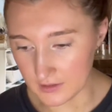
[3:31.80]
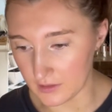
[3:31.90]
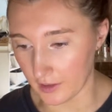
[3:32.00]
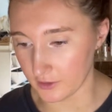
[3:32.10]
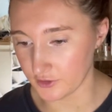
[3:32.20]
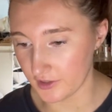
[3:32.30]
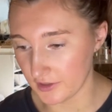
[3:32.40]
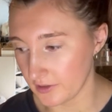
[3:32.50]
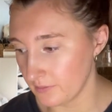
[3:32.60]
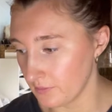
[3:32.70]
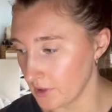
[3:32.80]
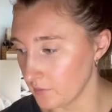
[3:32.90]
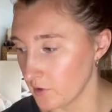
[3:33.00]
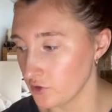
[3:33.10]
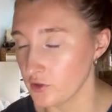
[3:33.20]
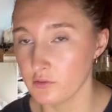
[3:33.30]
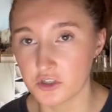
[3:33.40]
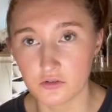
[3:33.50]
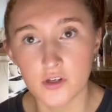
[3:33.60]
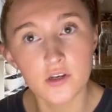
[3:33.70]
lash serum, but I'm not sure
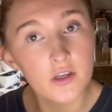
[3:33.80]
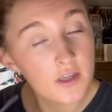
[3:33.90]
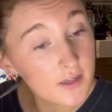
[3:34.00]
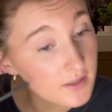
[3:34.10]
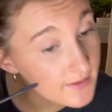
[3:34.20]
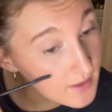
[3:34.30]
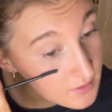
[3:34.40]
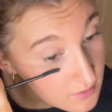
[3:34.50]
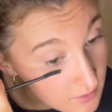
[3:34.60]
which one to get. So